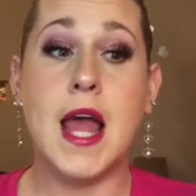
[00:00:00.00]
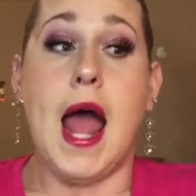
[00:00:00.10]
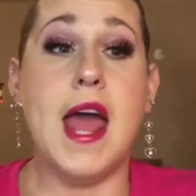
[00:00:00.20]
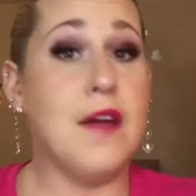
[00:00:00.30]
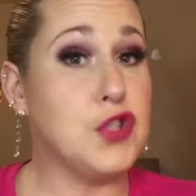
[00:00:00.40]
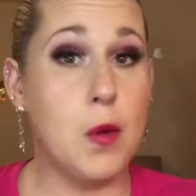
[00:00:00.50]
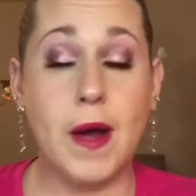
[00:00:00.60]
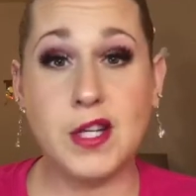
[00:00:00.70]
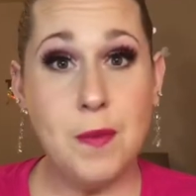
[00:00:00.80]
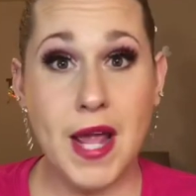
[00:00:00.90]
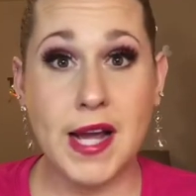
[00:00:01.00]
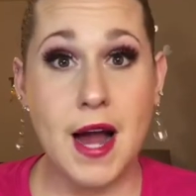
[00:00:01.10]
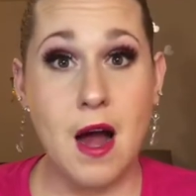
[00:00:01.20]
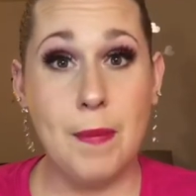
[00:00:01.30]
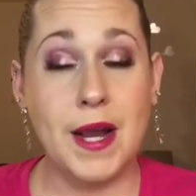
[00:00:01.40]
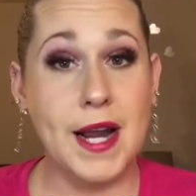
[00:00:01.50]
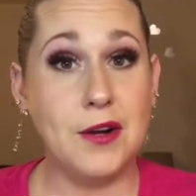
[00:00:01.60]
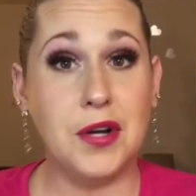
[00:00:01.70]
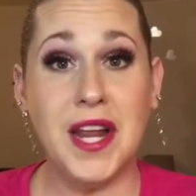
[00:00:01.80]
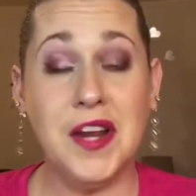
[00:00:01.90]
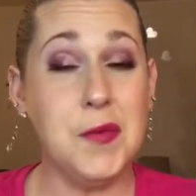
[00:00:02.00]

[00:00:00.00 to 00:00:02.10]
I have too much makeup and I don't need to